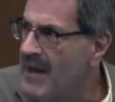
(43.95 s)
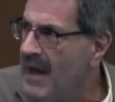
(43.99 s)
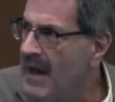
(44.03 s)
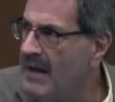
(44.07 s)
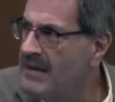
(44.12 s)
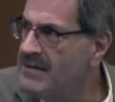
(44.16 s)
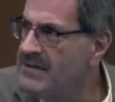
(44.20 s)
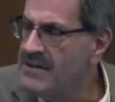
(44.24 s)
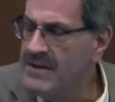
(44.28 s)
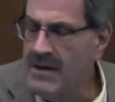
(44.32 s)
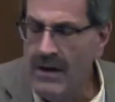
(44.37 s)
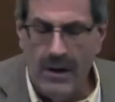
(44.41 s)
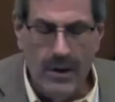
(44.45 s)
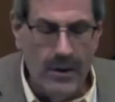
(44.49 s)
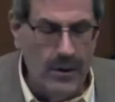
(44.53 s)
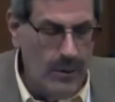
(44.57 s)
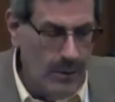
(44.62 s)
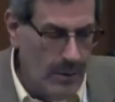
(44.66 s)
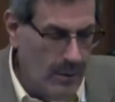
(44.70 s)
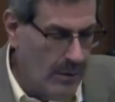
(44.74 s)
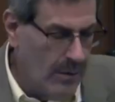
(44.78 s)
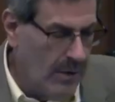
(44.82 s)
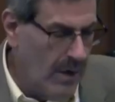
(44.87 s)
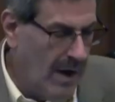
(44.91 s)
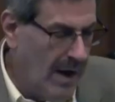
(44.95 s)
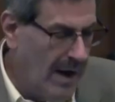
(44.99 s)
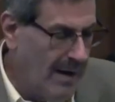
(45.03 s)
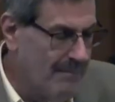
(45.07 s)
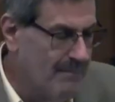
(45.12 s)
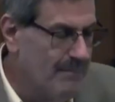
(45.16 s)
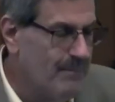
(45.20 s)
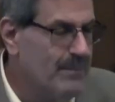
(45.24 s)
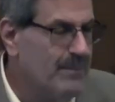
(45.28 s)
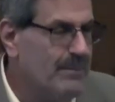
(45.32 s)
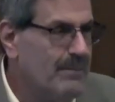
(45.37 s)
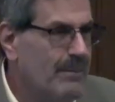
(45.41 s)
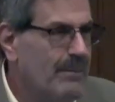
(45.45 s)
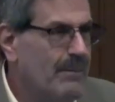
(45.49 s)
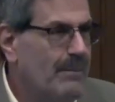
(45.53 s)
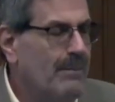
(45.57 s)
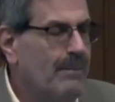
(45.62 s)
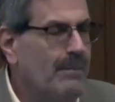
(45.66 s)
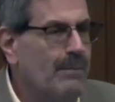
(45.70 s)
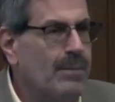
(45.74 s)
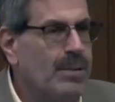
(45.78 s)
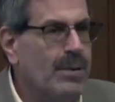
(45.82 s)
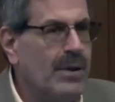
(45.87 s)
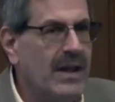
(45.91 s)
And so I'm
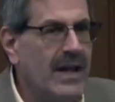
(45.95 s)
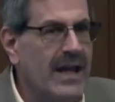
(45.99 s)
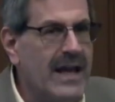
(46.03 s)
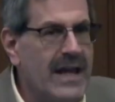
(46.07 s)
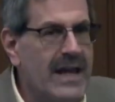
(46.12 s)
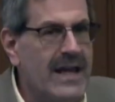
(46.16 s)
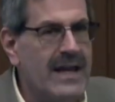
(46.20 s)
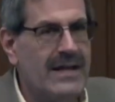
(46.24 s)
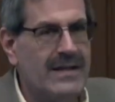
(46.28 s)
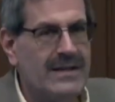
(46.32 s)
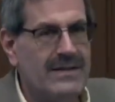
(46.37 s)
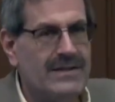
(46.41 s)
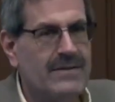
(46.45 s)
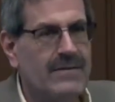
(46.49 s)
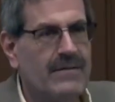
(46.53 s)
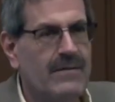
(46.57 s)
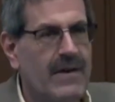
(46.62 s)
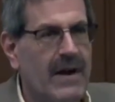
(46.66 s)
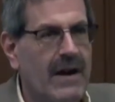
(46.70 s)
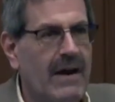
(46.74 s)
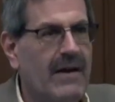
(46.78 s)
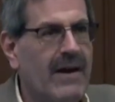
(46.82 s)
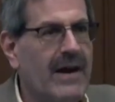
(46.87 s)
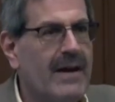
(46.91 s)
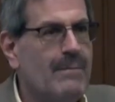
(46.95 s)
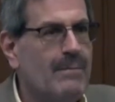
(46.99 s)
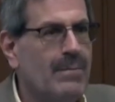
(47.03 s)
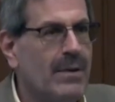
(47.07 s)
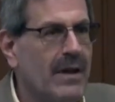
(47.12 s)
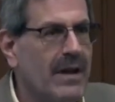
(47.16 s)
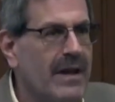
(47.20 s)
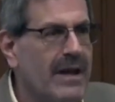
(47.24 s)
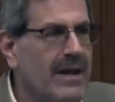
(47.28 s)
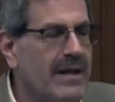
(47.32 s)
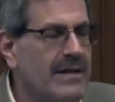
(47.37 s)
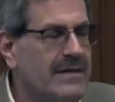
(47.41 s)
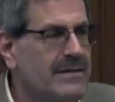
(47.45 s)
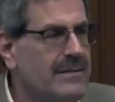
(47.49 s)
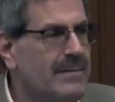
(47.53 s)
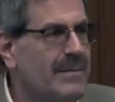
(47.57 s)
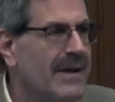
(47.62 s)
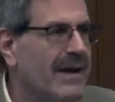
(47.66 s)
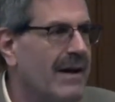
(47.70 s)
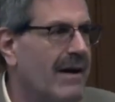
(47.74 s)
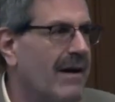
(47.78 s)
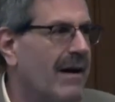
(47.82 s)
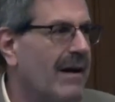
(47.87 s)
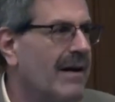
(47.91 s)
pleased, very pleased
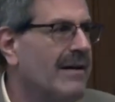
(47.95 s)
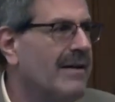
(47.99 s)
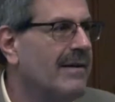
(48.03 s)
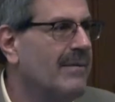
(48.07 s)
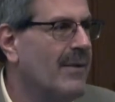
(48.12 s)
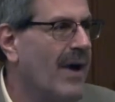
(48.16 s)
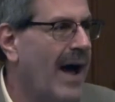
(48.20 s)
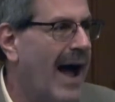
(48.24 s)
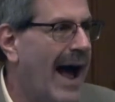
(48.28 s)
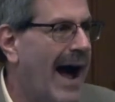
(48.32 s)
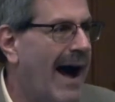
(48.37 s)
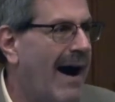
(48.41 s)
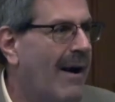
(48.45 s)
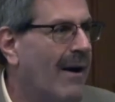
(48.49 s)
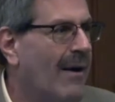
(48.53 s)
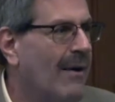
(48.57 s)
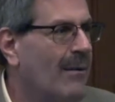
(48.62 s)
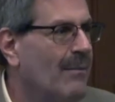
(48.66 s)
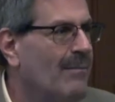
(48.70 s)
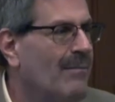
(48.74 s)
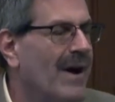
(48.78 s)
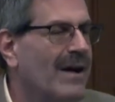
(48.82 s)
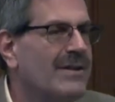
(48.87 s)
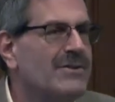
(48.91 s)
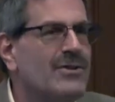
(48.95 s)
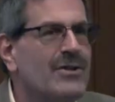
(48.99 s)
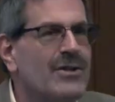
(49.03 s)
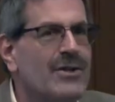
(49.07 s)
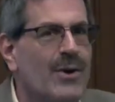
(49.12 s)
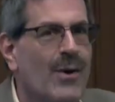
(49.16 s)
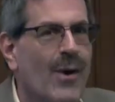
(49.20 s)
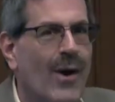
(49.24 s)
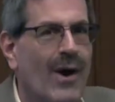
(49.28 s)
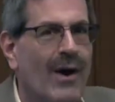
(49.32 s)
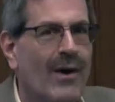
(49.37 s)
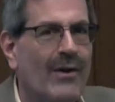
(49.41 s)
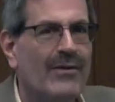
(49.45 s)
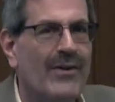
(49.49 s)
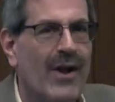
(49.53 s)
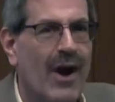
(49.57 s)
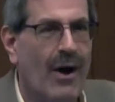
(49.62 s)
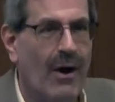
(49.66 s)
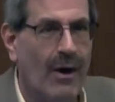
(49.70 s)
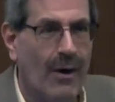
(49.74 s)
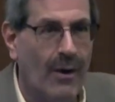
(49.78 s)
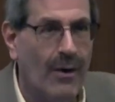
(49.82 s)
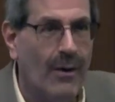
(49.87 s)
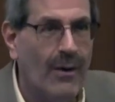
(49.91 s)
beyond how much you all
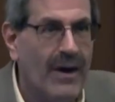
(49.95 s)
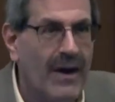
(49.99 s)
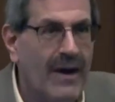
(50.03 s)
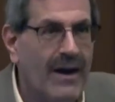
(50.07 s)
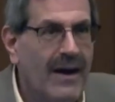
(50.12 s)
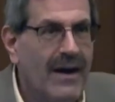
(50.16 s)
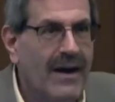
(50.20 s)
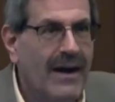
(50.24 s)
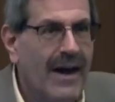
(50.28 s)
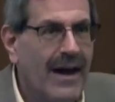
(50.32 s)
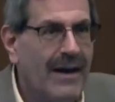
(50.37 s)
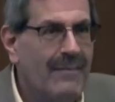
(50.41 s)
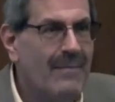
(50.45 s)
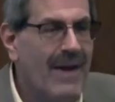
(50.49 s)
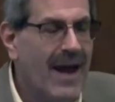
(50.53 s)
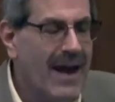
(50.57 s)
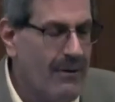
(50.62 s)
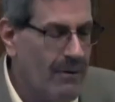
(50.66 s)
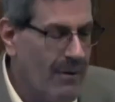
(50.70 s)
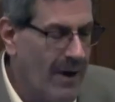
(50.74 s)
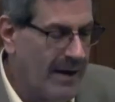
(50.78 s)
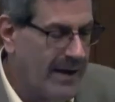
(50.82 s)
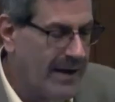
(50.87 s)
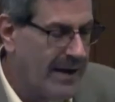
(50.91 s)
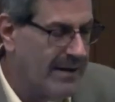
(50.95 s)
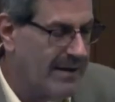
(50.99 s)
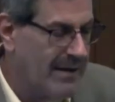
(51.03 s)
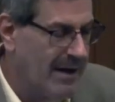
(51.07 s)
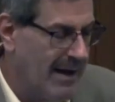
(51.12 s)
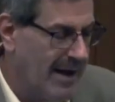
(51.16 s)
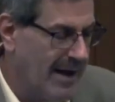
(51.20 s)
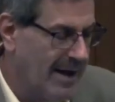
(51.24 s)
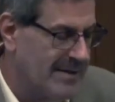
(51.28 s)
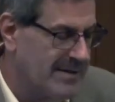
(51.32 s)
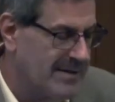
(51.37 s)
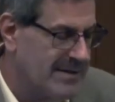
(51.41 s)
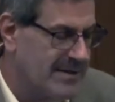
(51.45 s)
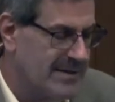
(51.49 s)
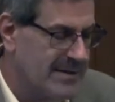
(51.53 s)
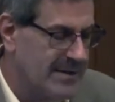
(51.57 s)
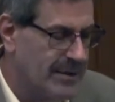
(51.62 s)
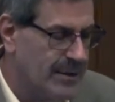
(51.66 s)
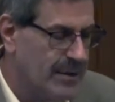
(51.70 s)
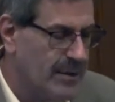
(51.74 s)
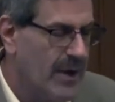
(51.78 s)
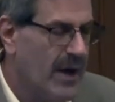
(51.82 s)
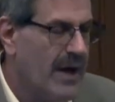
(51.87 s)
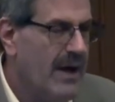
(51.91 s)
know and may recognize
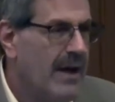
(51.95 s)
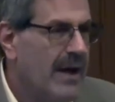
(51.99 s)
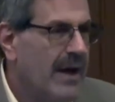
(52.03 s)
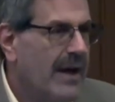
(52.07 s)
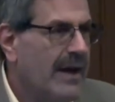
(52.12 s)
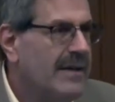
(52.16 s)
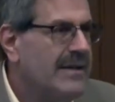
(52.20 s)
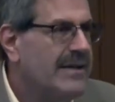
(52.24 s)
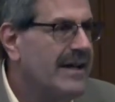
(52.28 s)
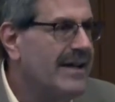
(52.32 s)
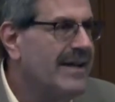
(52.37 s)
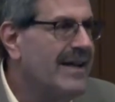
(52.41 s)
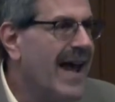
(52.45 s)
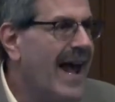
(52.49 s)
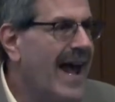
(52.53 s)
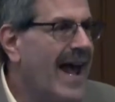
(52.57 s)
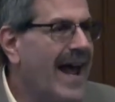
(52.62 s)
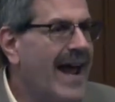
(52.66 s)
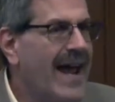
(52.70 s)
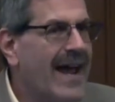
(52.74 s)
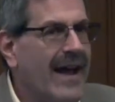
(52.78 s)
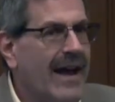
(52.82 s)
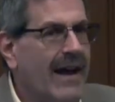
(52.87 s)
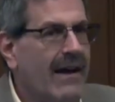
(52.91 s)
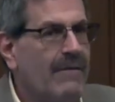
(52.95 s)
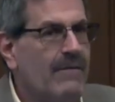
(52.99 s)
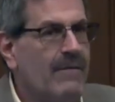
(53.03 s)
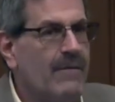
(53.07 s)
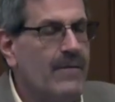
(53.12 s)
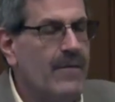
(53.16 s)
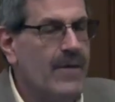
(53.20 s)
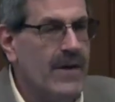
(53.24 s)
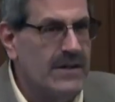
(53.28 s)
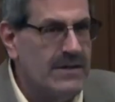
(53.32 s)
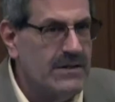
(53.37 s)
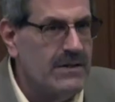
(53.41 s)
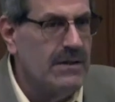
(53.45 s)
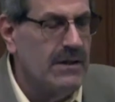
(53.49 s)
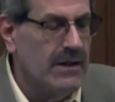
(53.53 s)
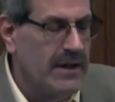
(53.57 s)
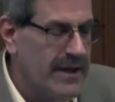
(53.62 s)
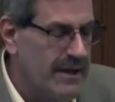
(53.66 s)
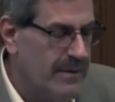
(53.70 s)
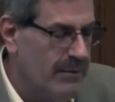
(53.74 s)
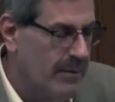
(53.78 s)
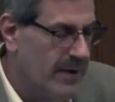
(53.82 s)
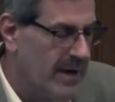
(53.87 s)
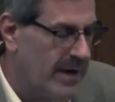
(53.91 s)
to today
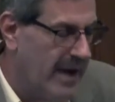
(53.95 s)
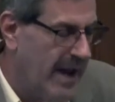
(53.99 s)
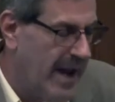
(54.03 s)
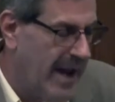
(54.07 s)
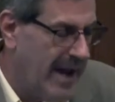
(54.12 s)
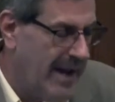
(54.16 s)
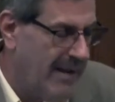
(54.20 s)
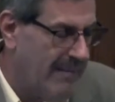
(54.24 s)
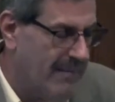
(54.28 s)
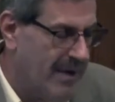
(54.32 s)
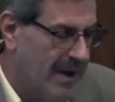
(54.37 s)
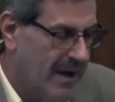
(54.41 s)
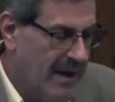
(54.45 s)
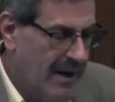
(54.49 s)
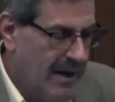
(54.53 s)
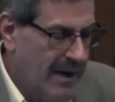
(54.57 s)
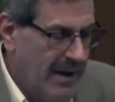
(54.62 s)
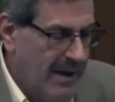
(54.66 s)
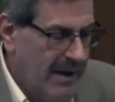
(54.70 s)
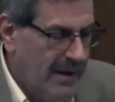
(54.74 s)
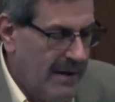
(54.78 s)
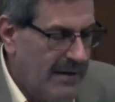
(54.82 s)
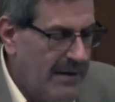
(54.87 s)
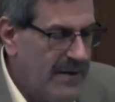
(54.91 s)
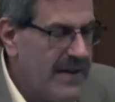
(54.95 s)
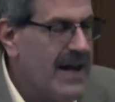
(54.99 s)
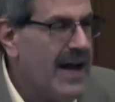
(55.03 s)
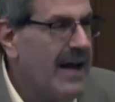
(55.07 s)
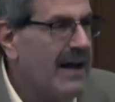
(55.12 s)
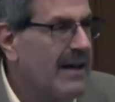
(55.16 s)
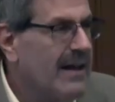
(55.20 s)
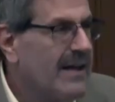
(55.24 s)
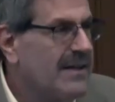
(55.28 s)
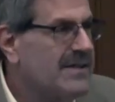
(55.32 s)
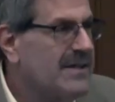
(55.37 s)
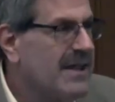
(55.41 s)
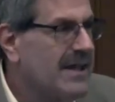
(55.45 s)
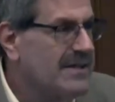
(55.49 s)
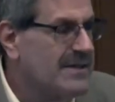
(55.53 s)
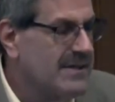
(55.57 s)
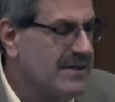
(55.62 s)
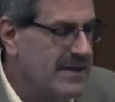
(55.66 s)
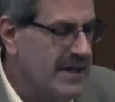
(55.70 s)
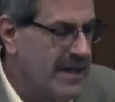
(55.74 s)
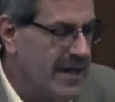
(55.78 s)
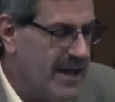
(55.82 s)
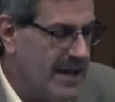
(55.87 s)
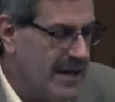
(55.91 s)
officially rename the
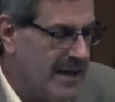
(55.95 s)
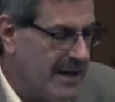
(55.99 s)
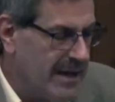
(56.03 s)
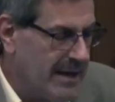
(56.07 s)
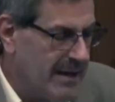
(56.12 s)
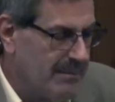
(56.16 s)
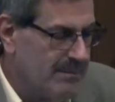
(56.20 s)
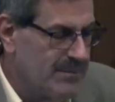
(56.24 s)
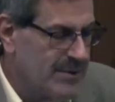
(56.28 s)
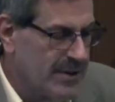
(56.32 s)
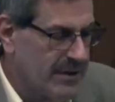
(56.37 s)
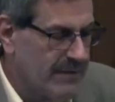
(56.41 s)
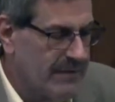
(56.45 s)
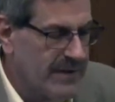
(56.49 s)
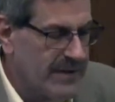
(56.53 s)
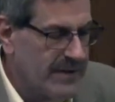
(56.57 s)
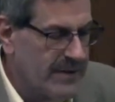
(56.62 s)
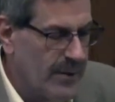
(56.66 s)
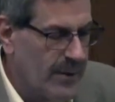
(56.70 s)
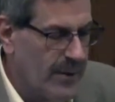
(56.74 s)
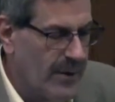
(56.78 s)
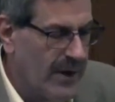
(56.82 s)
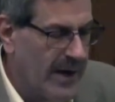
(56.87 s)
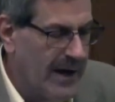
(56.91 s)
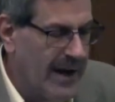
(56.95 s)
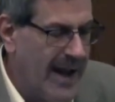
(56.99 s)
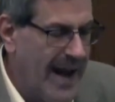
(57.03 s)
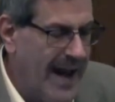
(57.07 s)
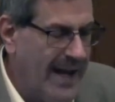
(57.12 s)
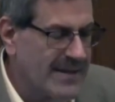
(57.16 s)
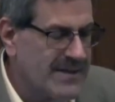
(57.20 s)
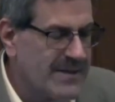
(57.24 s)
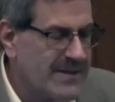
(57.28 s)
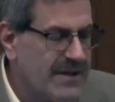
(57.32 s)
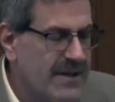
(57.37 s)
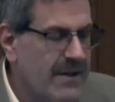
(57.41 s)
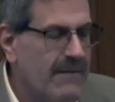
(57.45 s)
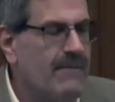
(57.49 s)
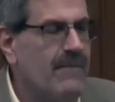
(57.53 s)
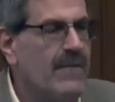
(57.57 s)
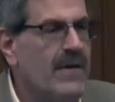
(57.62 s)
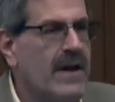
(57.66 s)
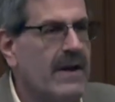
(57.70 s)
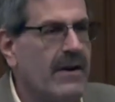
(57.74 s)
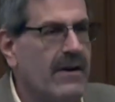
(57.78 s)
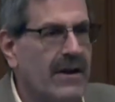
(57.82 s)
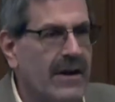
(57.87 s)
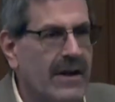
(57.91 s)
LSST Observatory as the
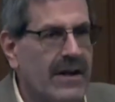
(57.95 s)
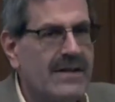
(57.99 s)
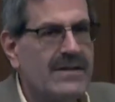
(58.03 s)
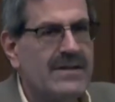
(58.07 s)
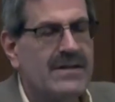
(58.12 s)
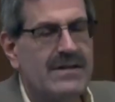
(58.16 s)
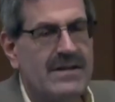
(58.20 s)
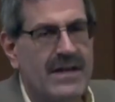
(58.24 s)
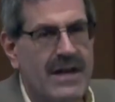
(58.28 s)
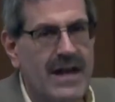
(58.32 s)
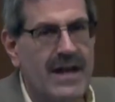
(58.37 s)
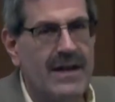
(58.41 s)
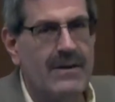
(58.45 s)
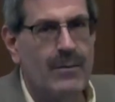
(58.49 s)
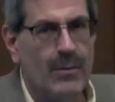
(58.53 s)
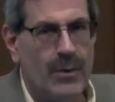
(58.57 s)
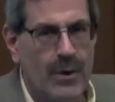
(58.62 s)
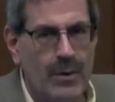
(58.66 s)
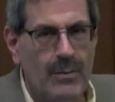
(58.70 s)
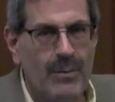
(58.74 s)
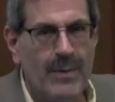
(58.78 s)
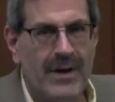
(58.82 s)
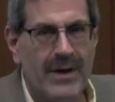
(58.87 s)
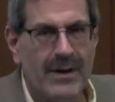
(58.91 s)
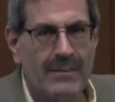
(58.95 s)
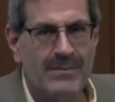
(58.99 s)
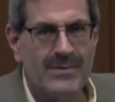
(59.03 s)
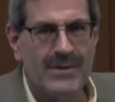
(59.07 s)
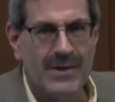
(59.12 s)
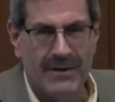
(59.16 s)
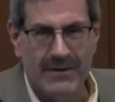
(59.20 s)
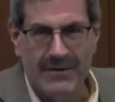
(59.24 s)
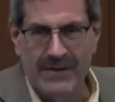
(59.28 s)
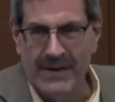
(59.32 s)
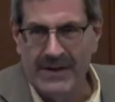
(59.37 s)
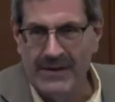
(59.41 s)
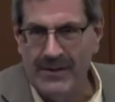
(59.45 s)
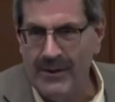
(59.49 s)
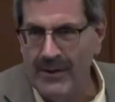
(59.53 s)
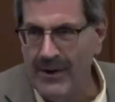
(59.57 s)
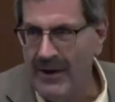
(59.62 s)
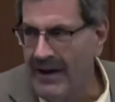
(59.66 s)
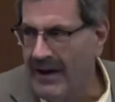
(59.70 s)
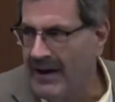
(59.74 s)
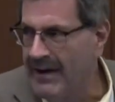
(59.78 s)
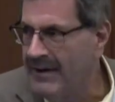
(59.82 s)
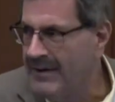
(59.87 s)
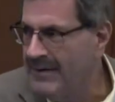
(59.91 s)
Vera C. Rubin
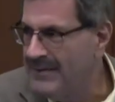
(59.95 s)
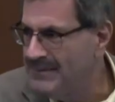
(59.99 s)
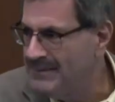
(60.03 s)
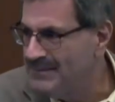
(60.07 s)
Observatory.